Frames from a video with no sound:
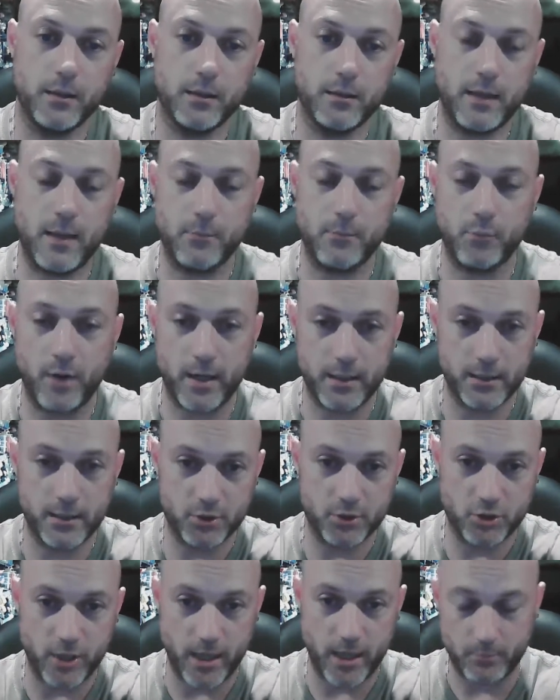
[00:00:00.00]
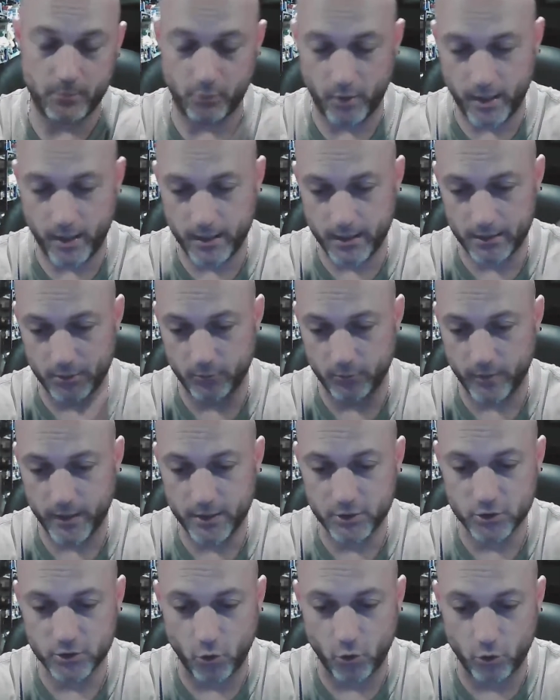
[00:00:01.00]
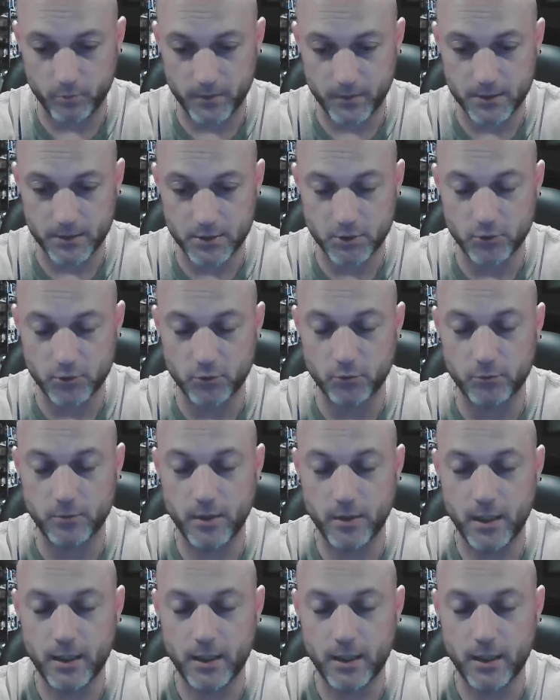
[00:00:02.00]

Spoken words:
not Brian in the chat, Brian at the range told me to